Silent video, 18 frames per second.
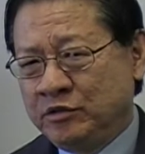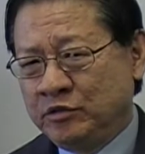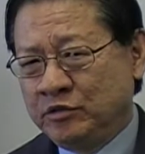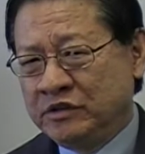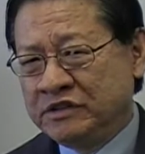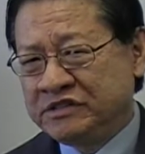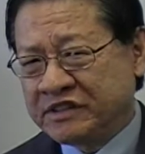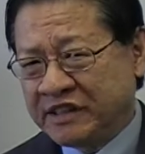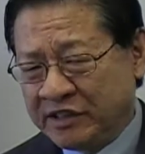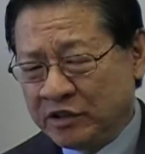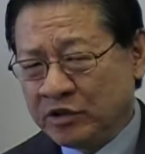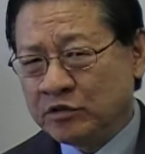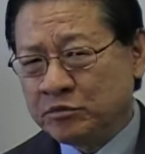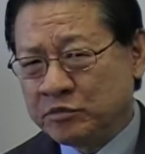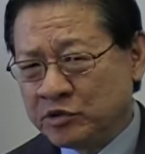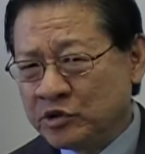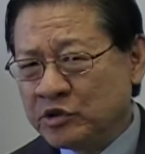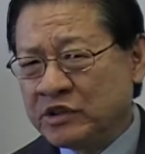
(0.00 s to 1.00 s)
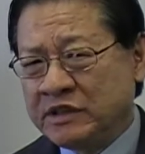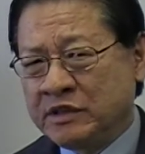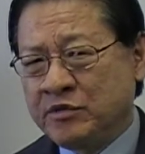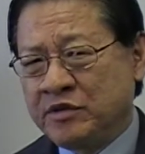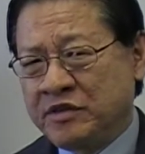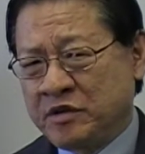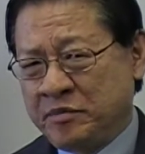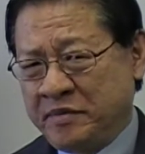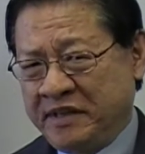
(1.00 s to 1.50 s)
was killed brutally
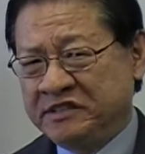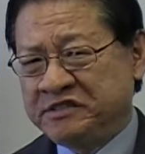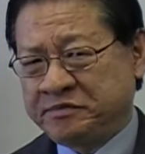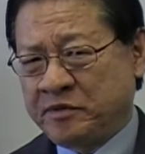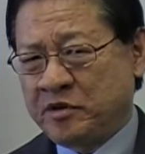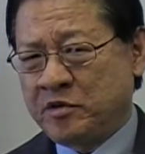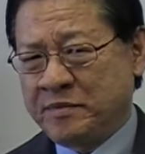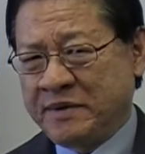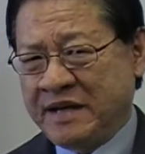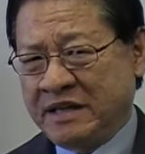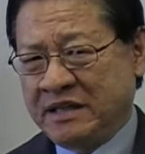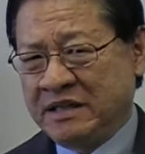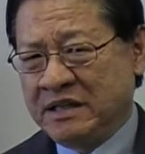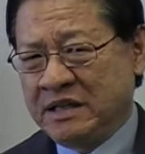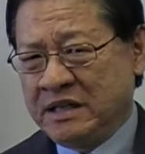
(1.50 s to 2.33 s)
with a baseball bat